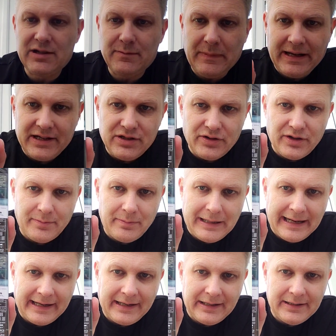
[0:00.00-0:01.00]
specs on the
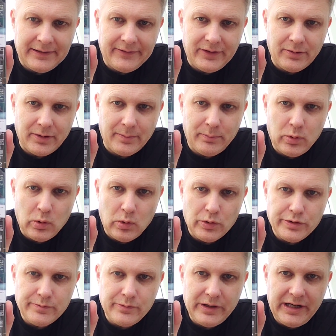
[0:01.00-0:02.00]
back. You want to
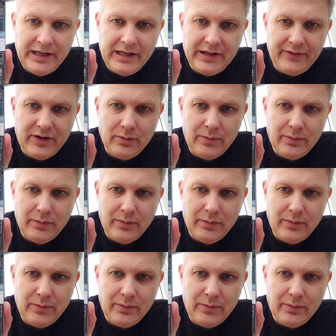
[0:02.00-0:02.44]
pause and read if